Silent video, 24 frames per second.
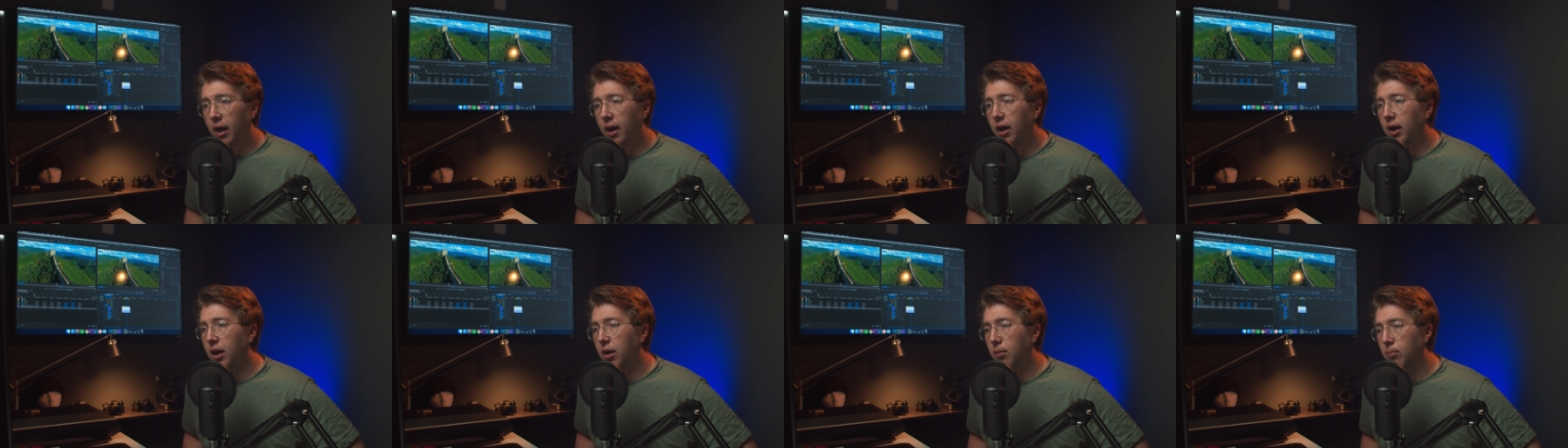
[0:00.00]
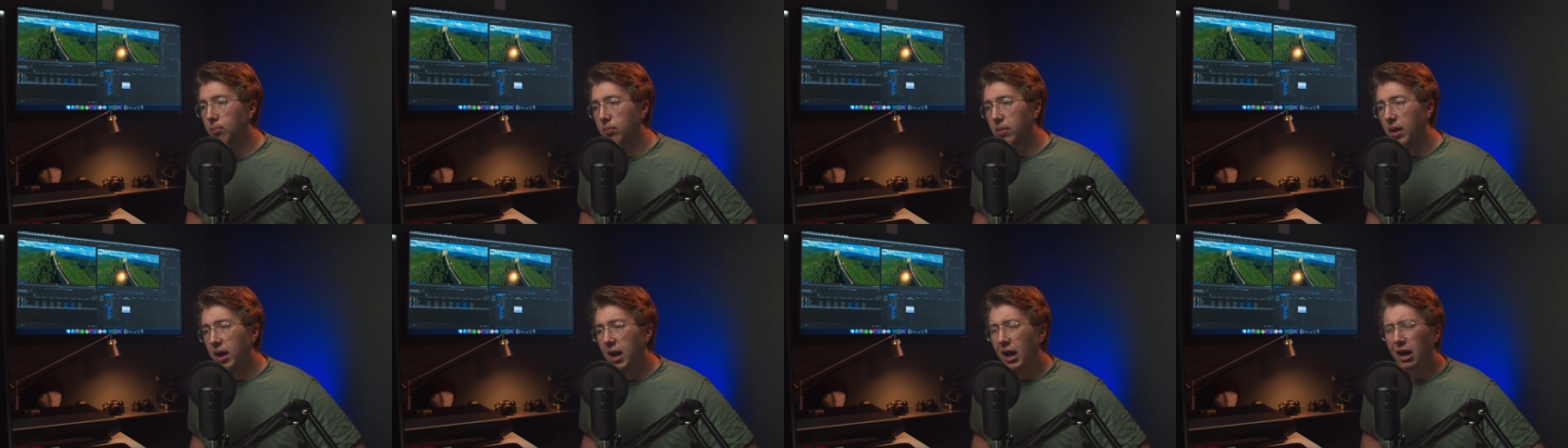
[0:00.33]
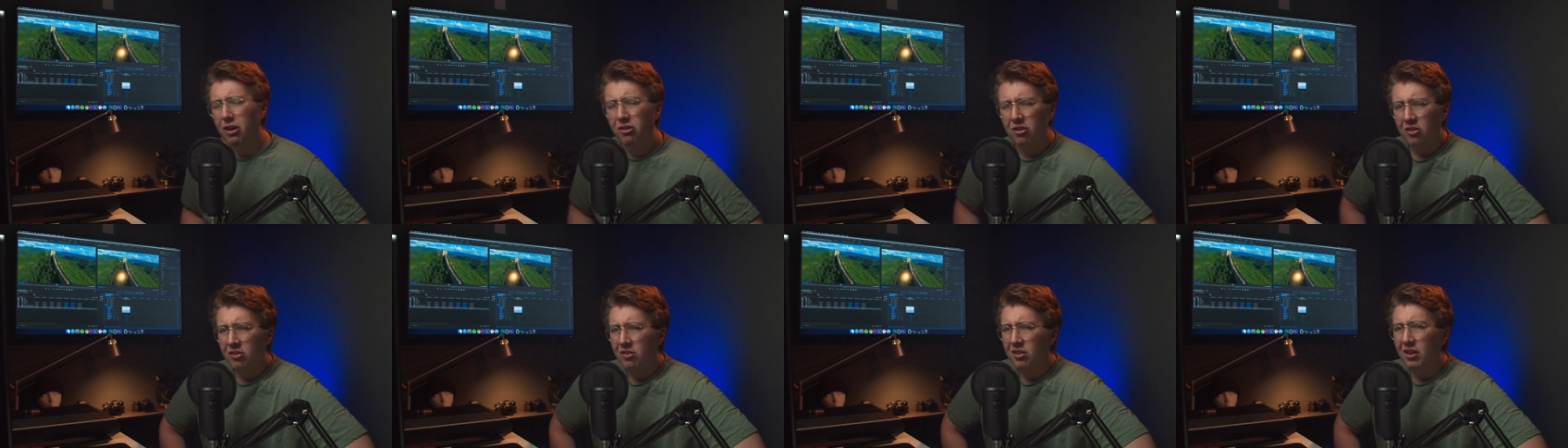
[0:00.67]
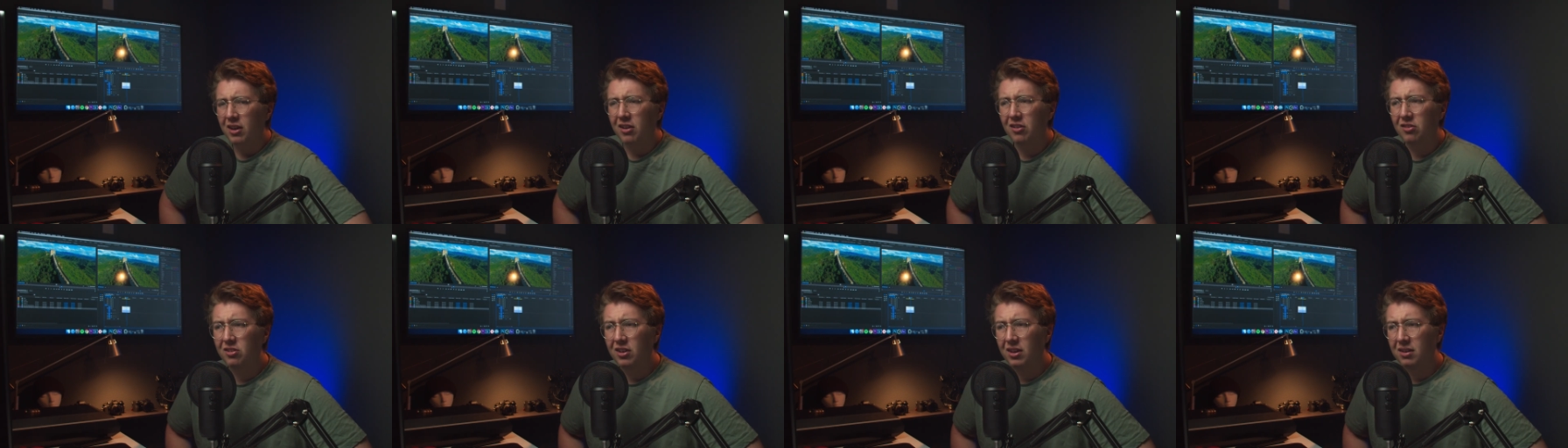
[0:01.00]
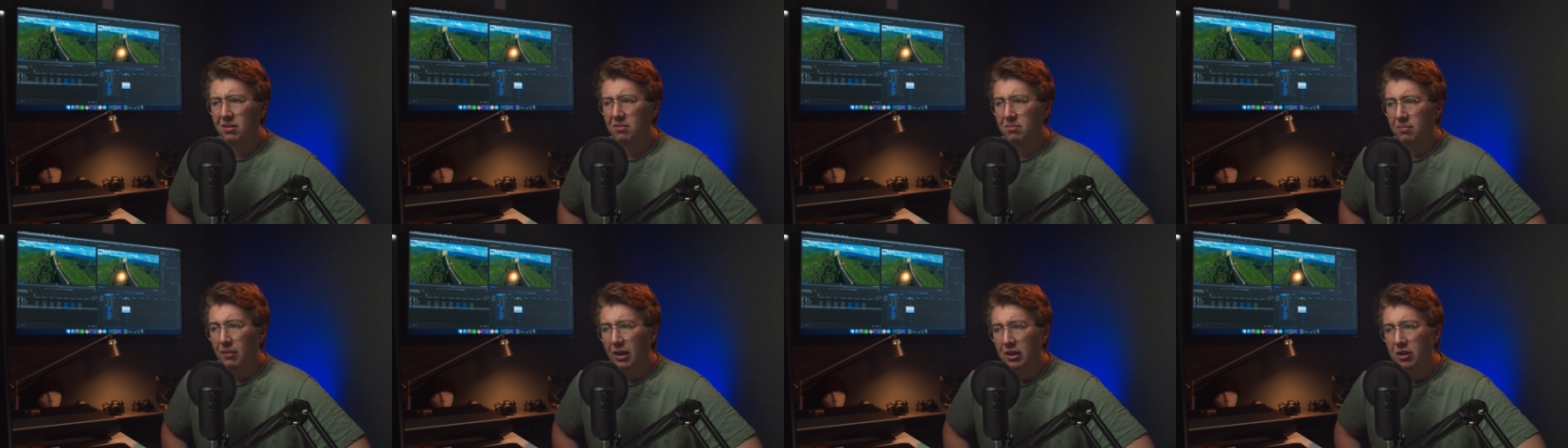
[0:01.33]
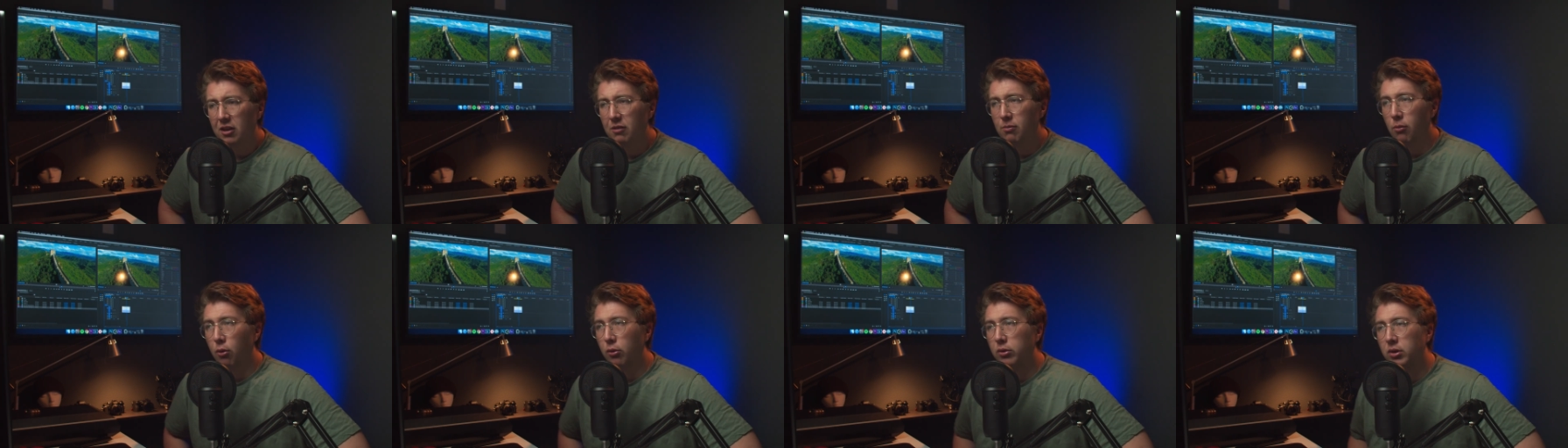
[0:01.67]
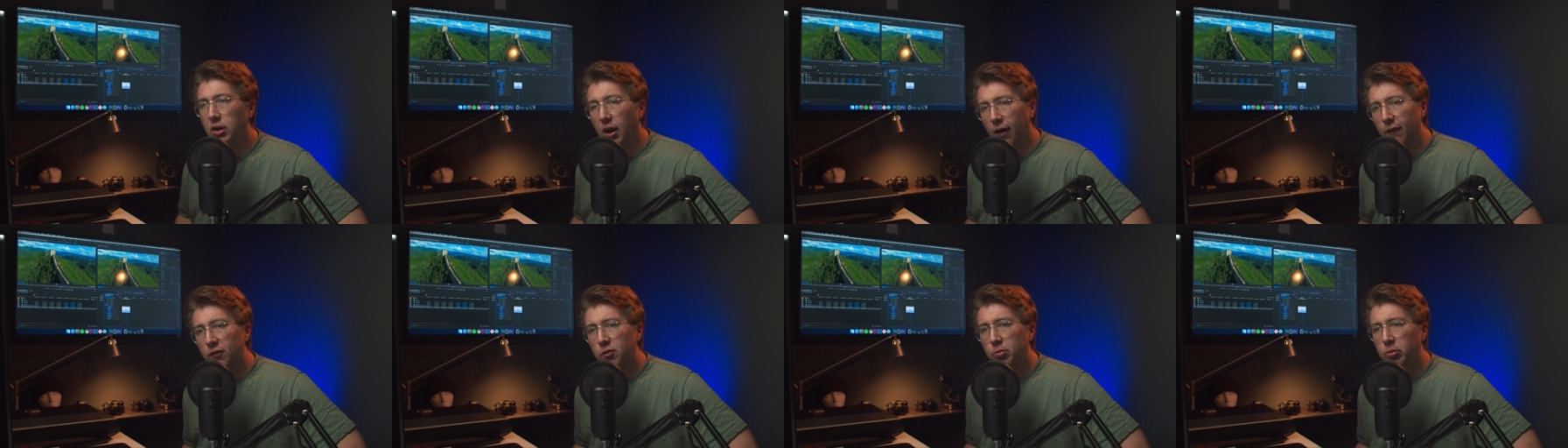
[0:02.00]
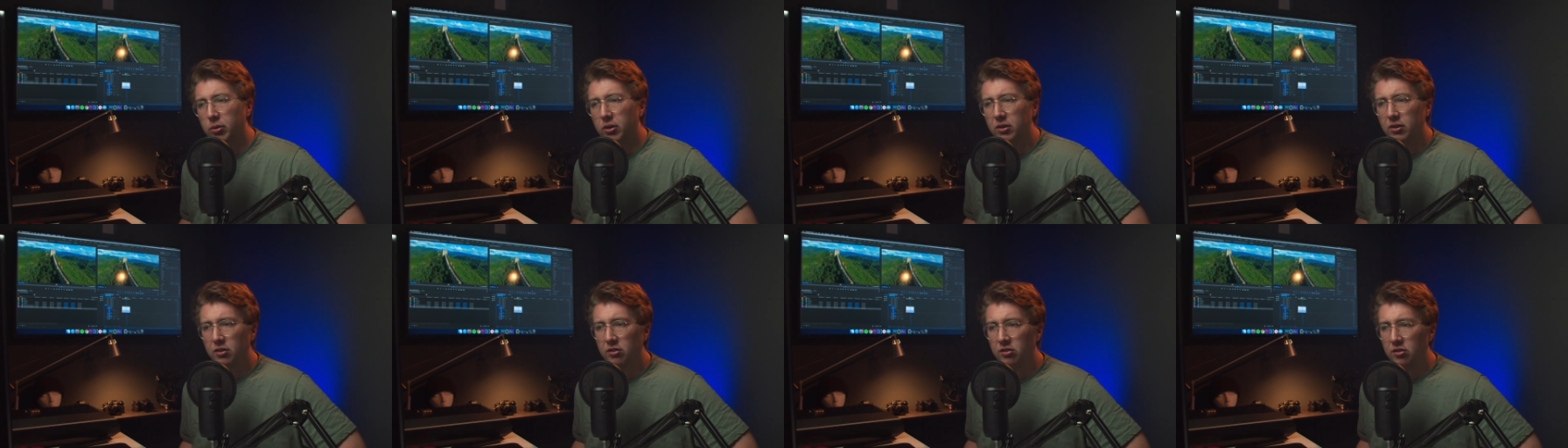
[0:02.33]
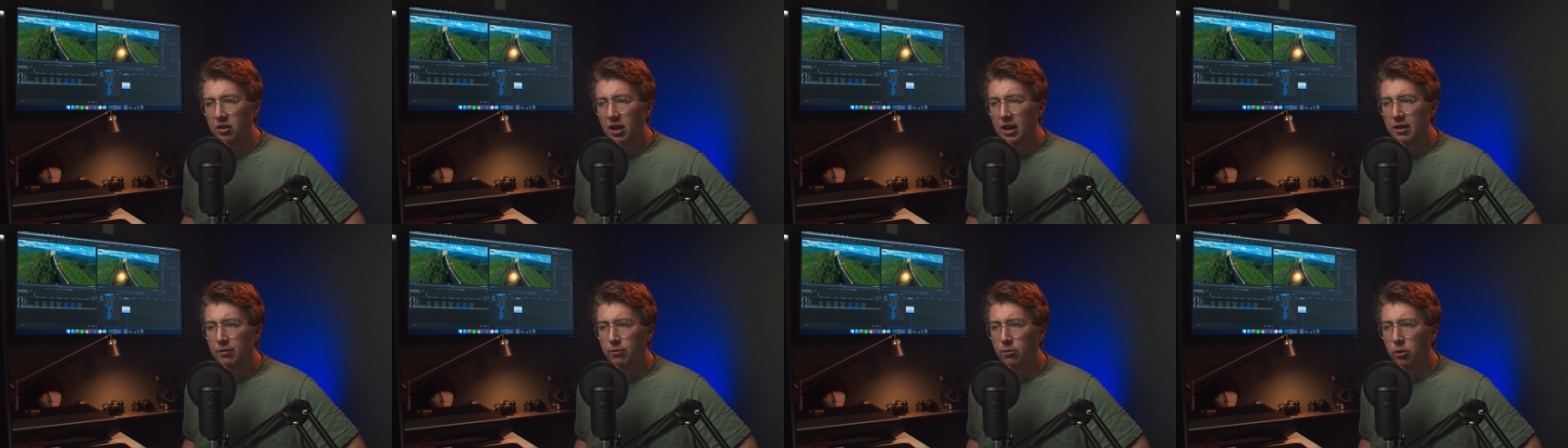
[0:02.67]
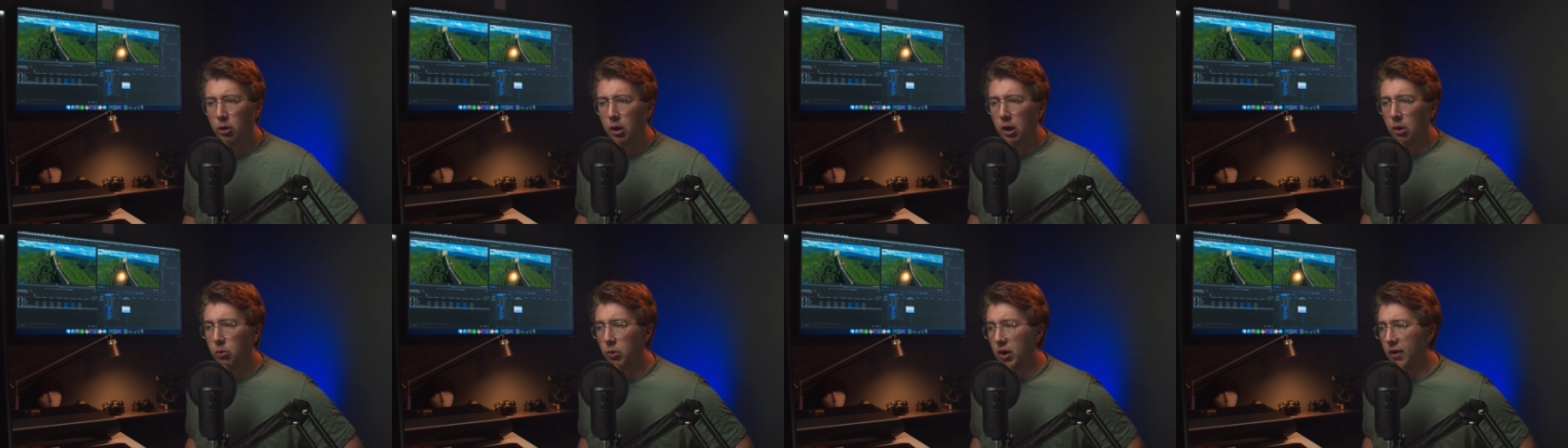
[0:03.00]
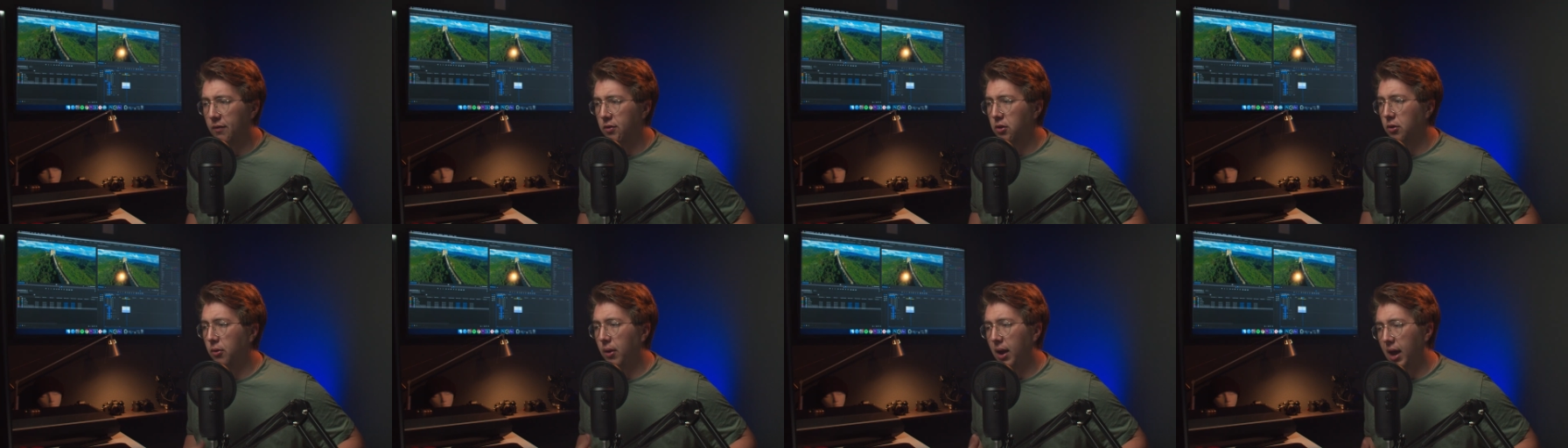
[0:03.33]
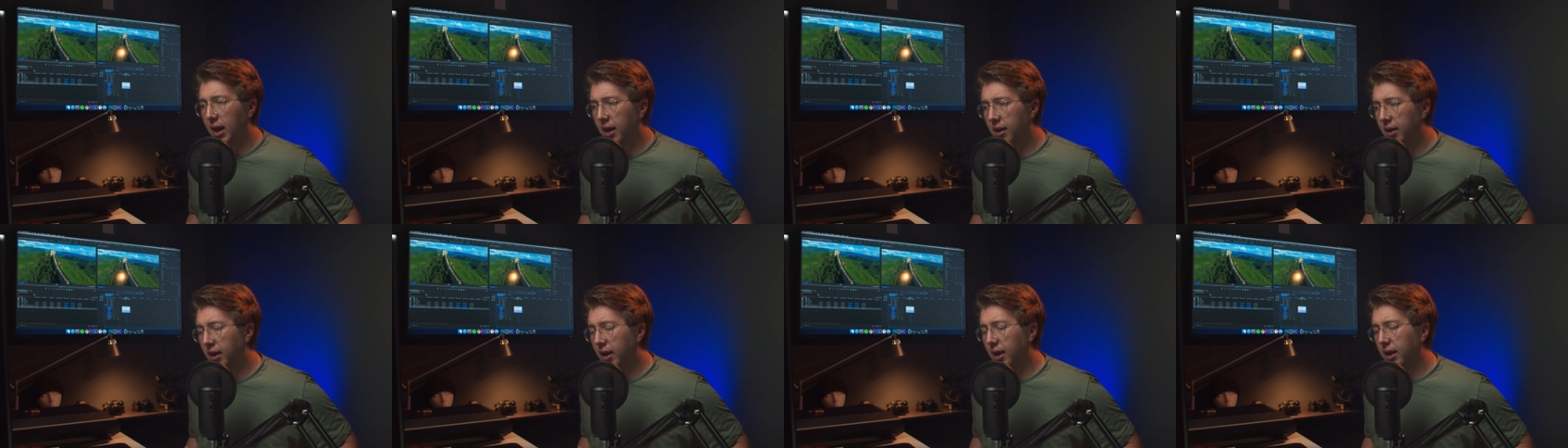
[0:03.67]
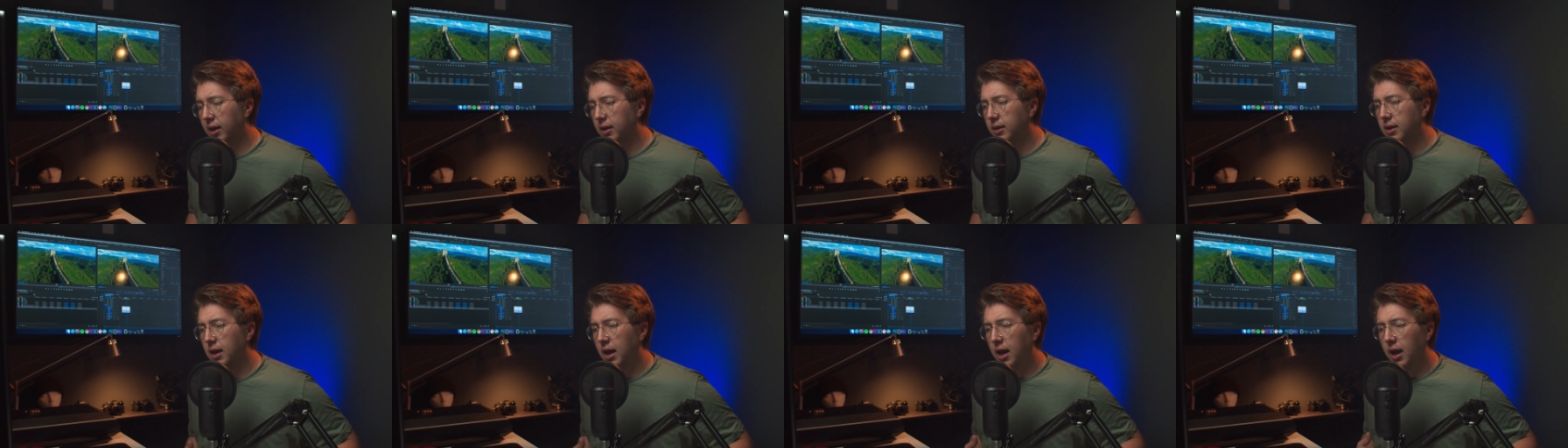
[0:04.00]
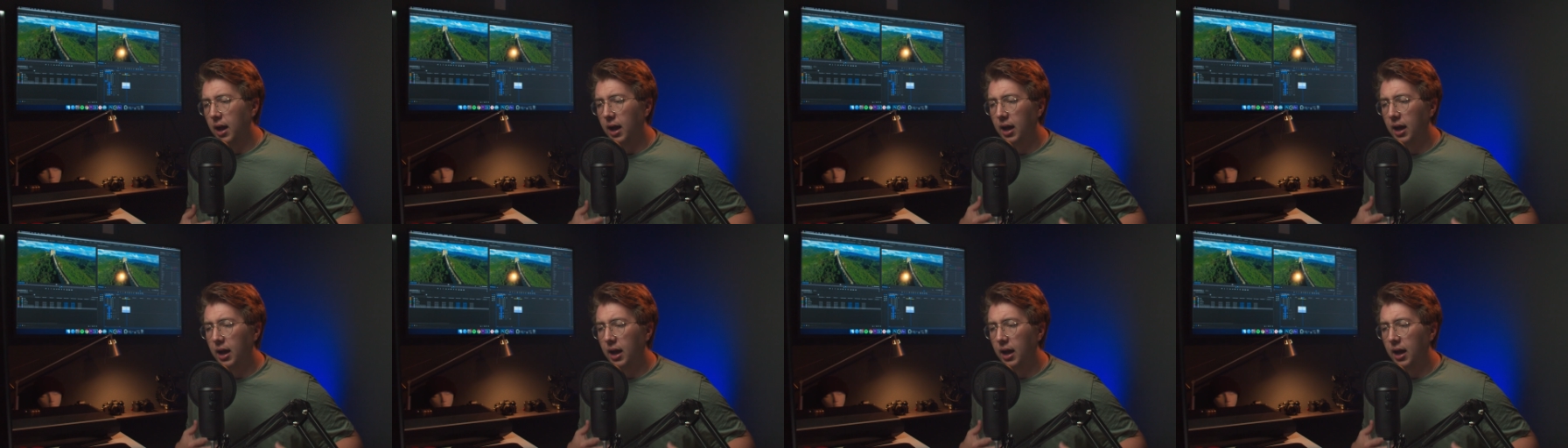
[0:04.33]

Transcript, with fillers: Um, it's just things that make you more comfortable in the software whenever you're editing.